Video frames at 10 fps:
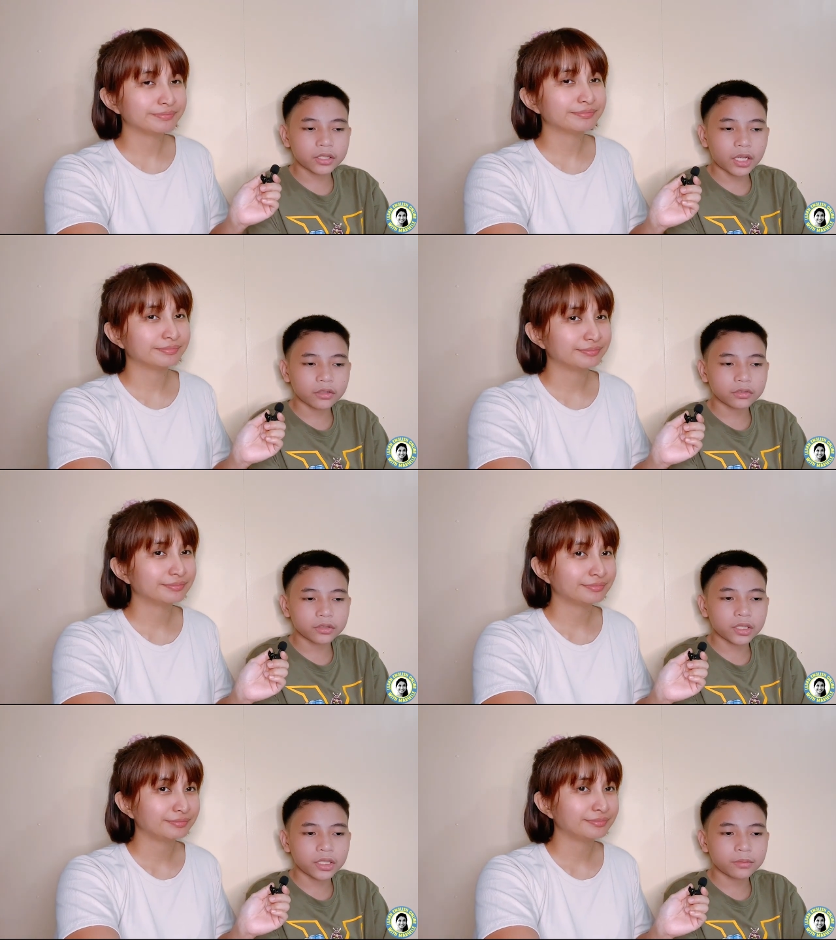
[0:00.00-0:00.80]
Speaker 1: on how to
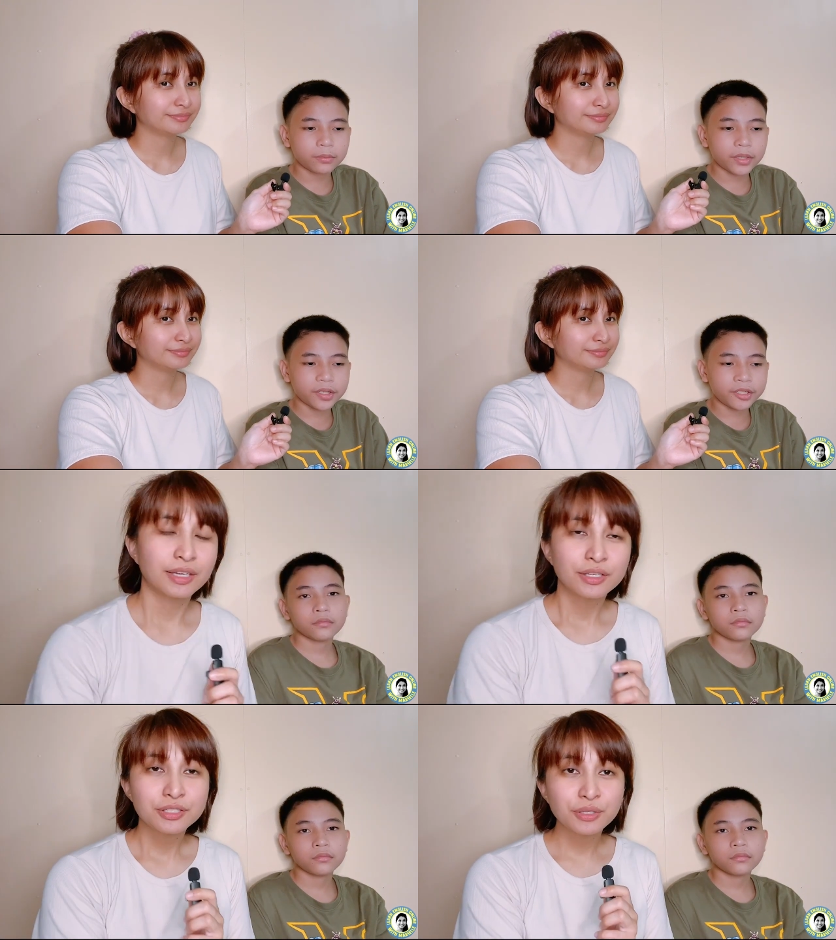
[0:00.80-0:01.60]
say it better.
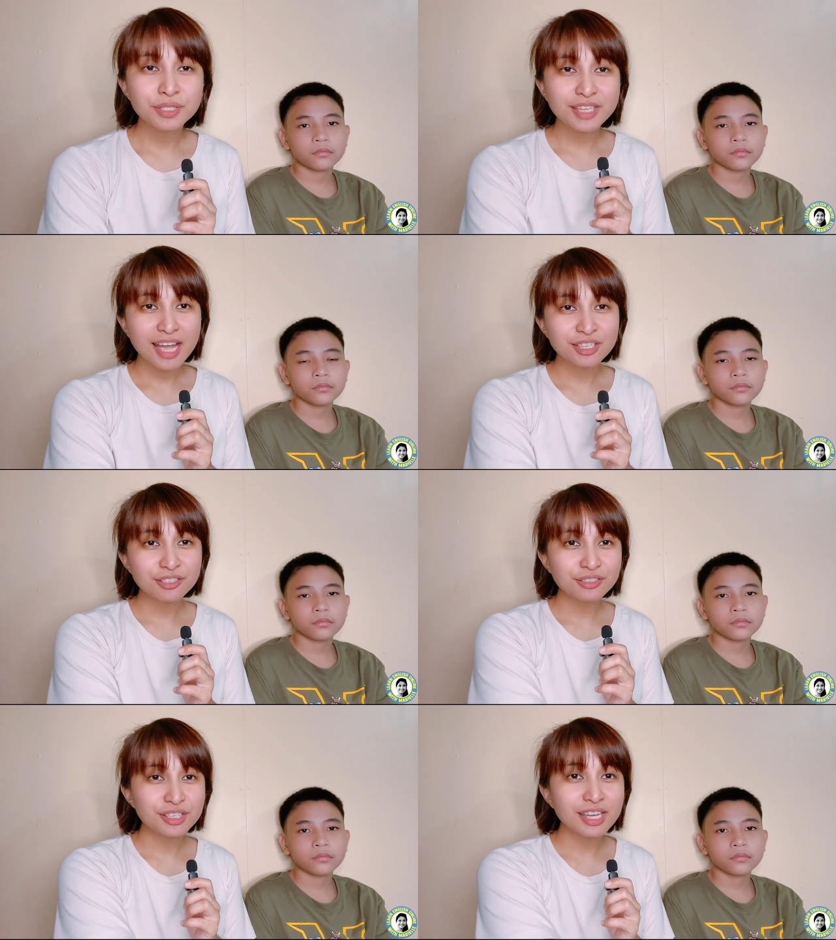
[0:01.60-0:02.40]
So it's
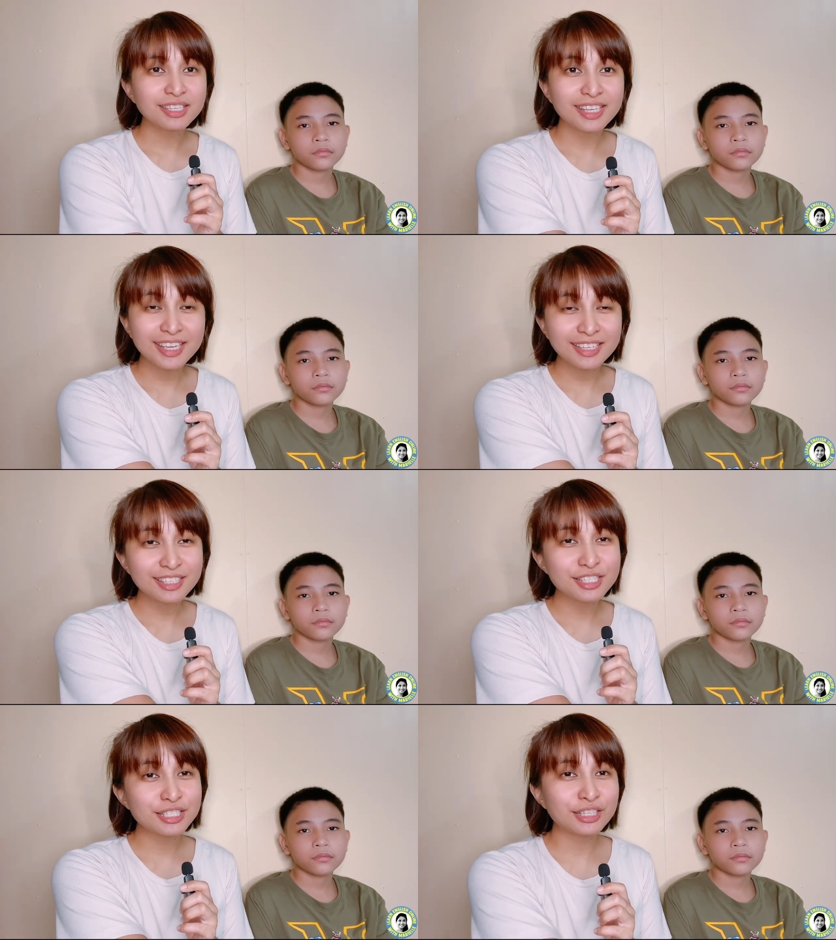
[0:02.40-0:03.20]
actually an
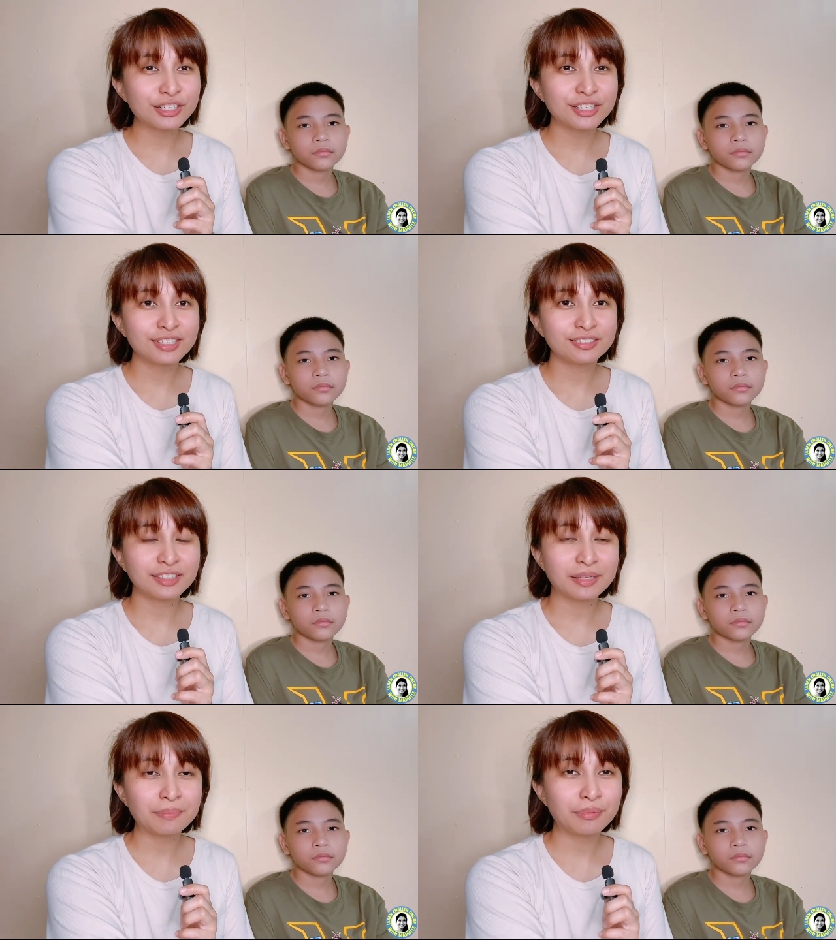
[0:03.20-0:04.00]
English learning
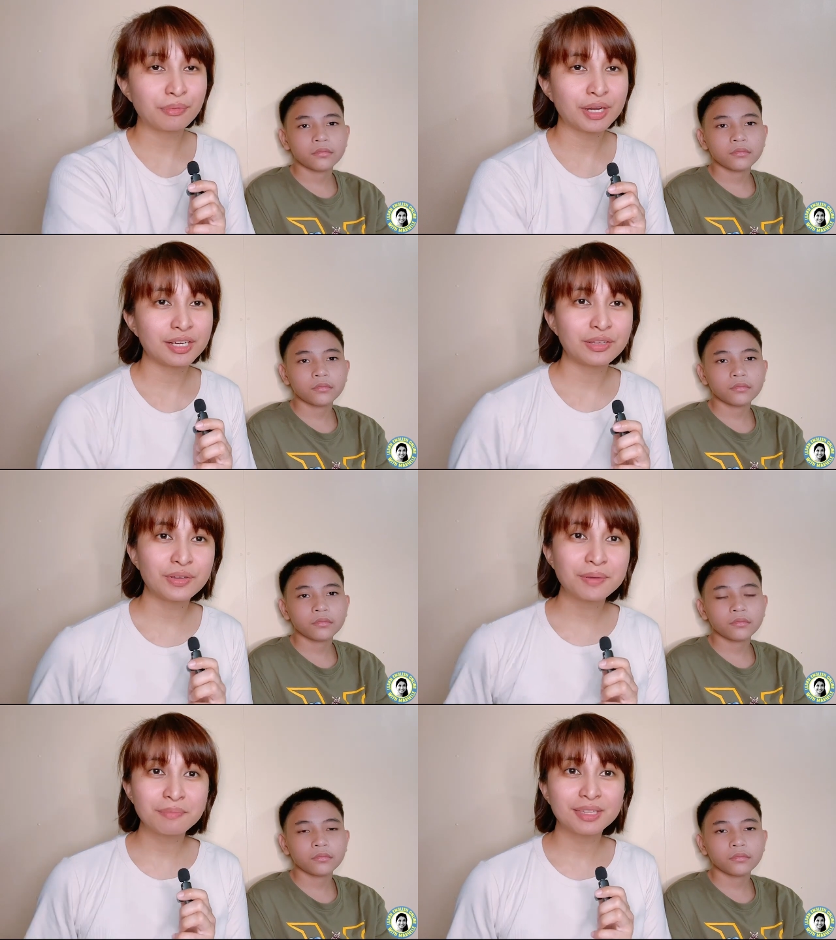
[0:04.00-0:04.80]
tip where you
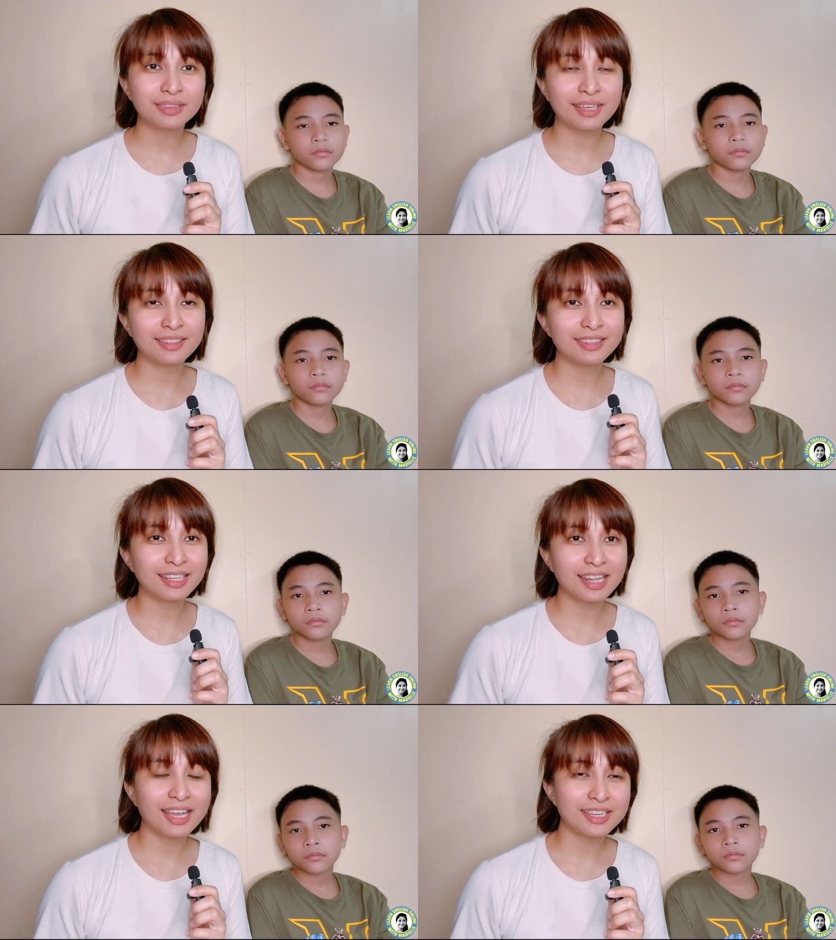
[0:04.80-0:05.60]
imitate
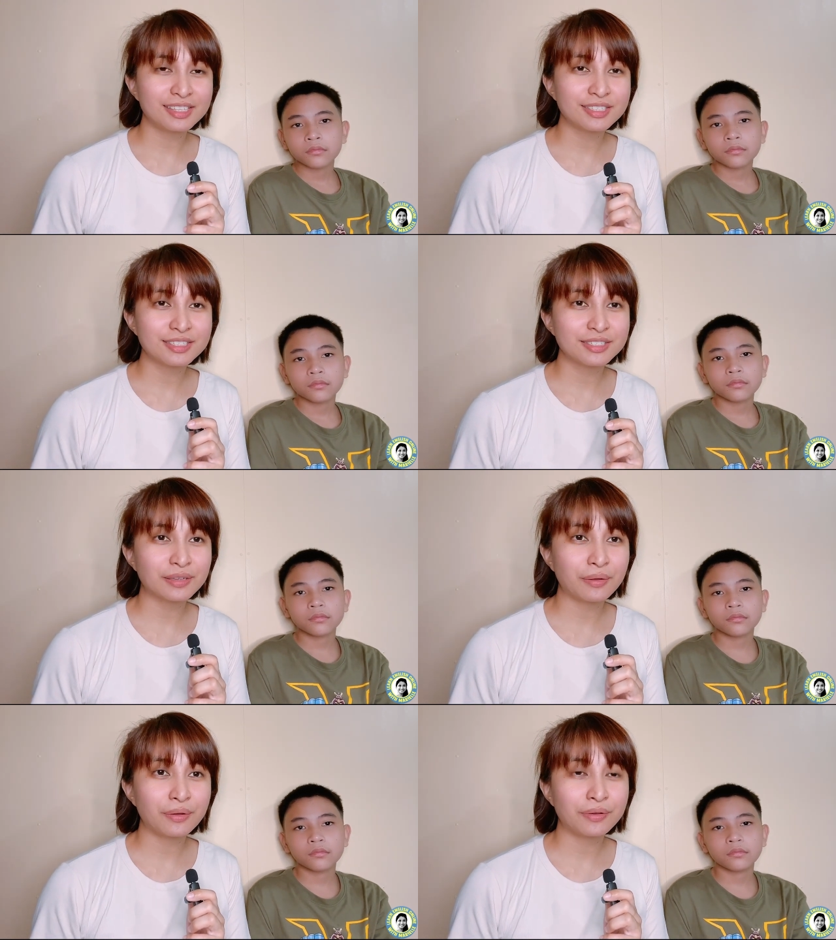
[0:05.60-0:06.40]
the lines
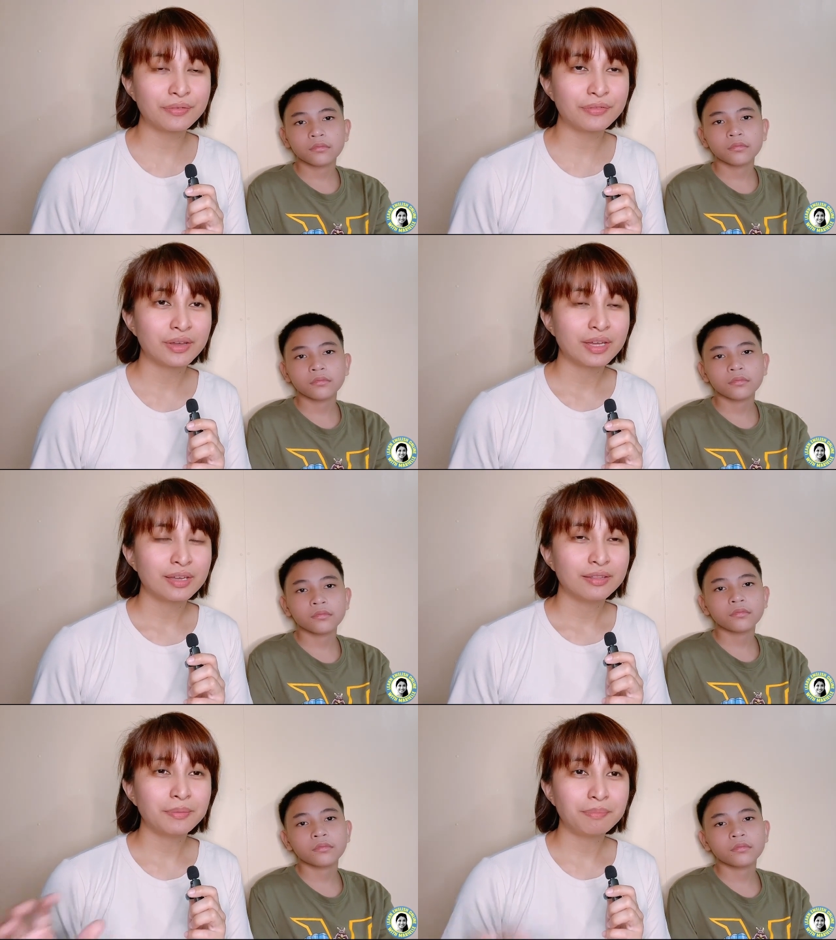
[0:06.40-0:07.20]
of
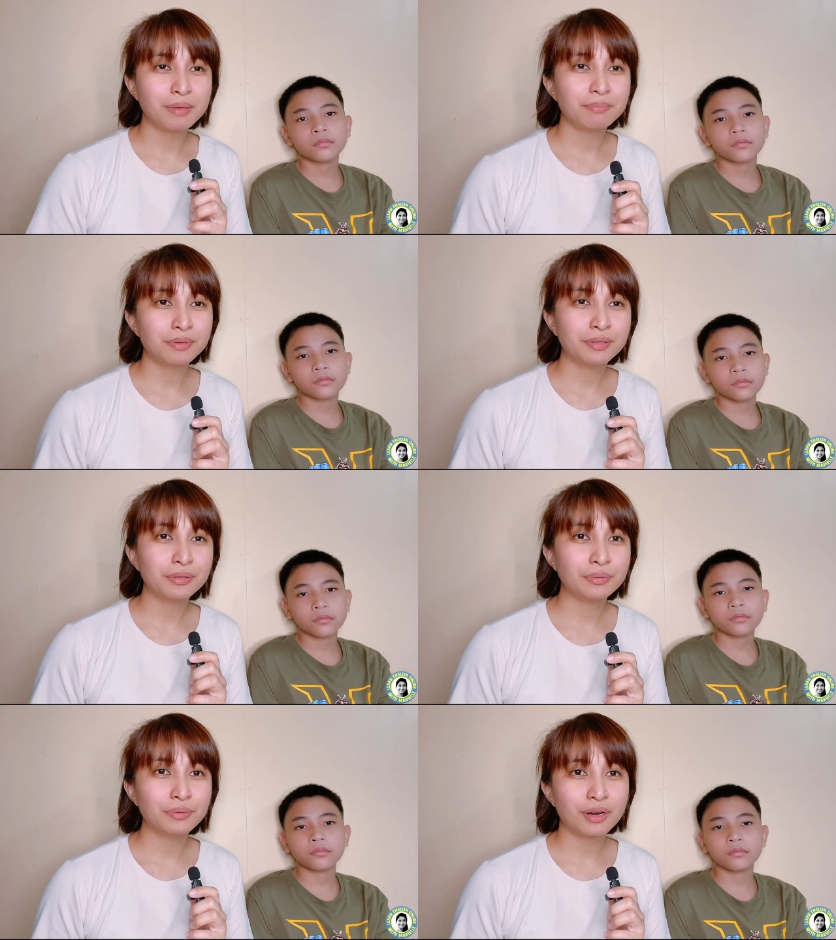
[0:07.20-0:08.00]
the
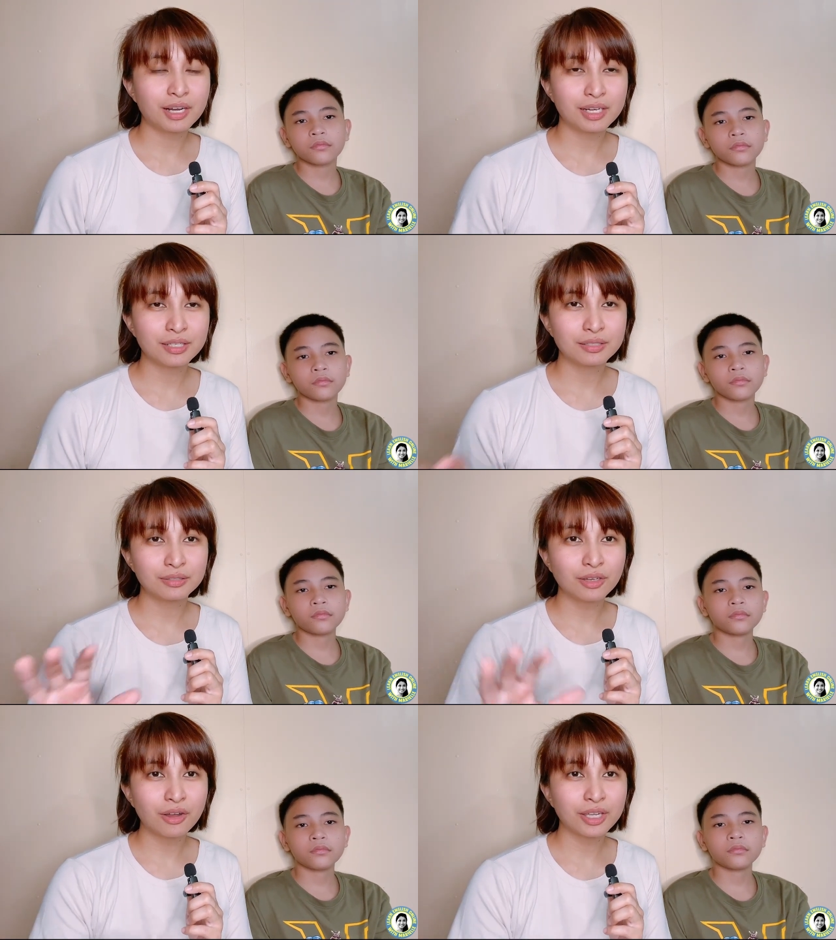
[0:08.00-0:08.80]
people who are
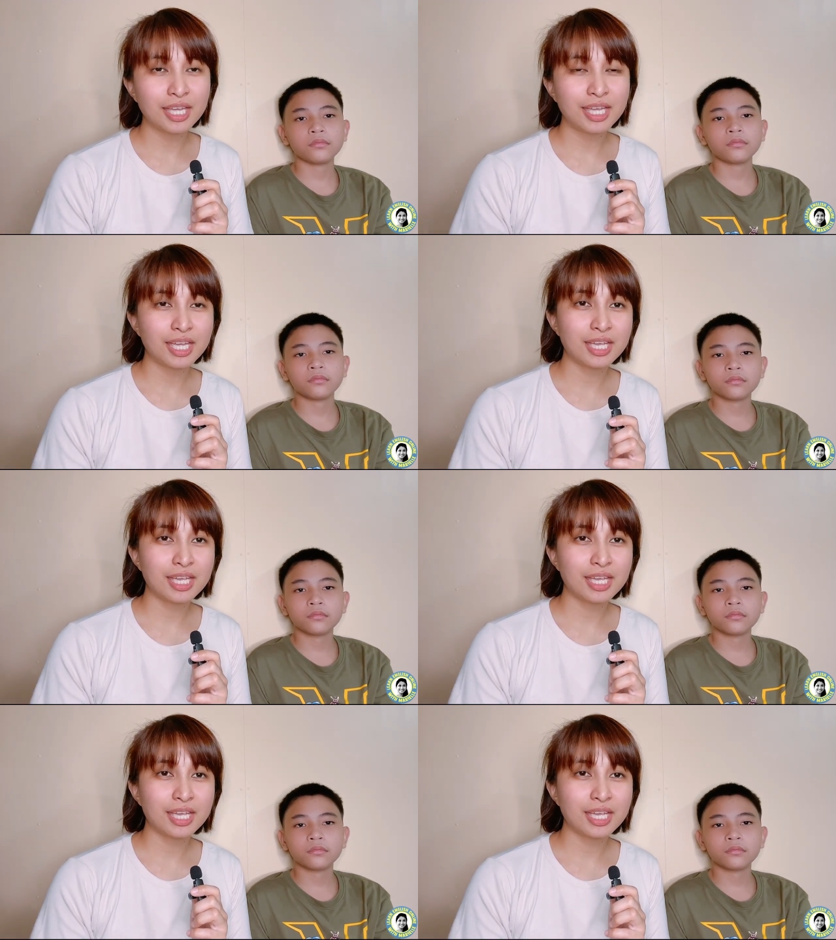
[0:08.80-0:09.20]
talking